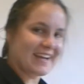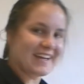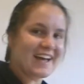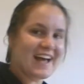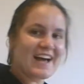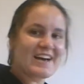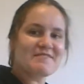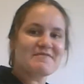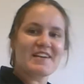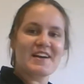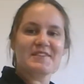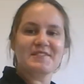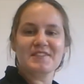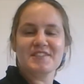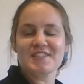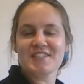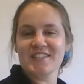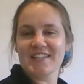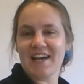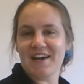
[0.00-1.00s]
up, and we'll
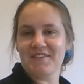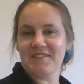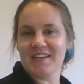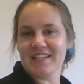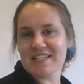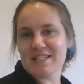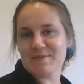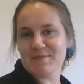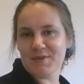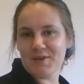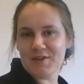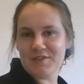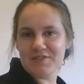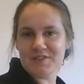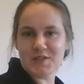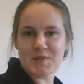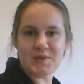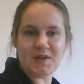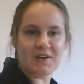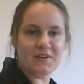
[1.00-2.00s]
do that once more for
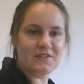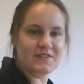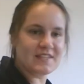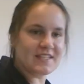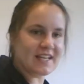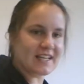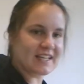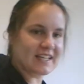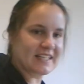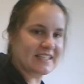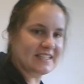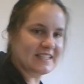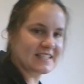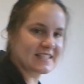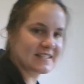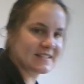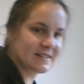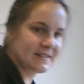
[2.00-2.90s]
12 seconds.